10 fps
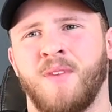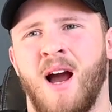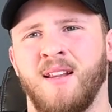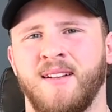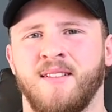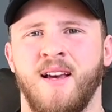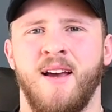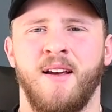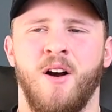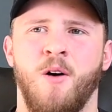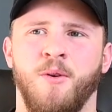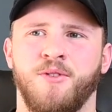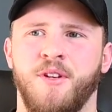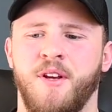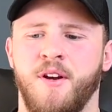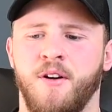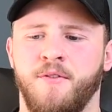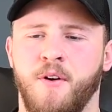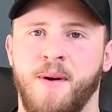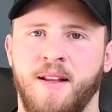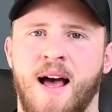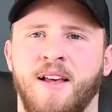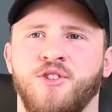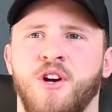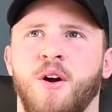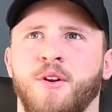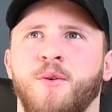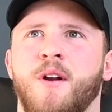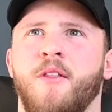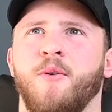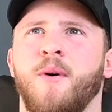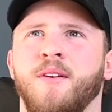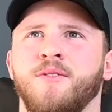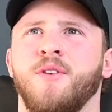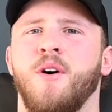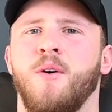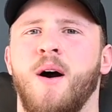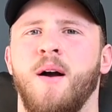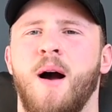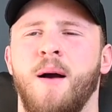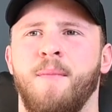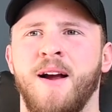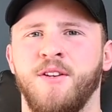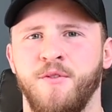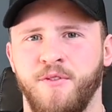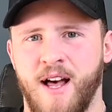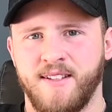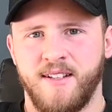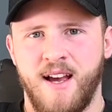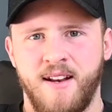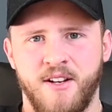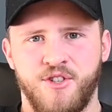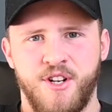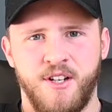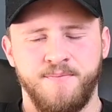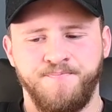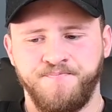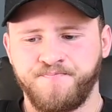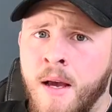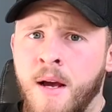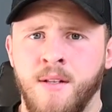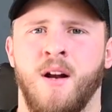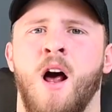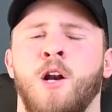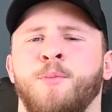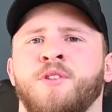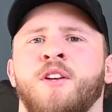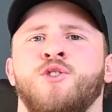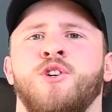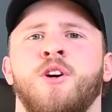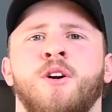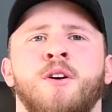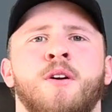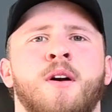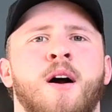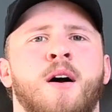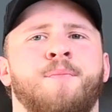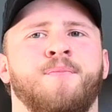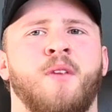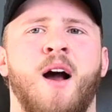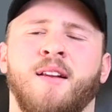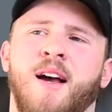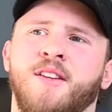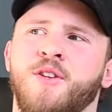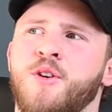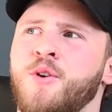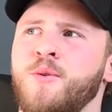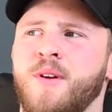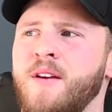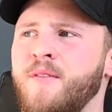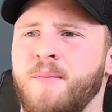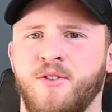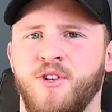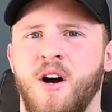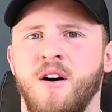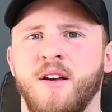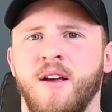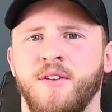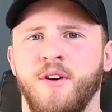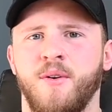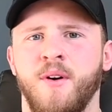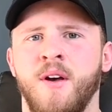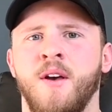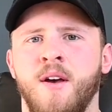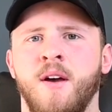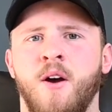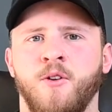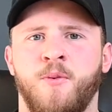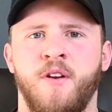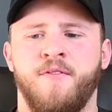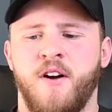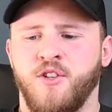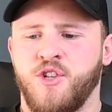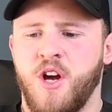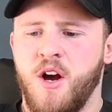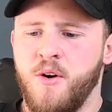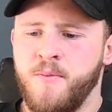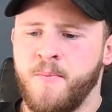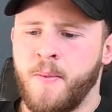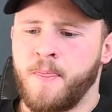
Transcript: I'd like to say almost a year for my last show to do another one. So I, I might do flex again next year not 100% sure. Um, I'd like to do even Montreal again too. It was a pretty fun show.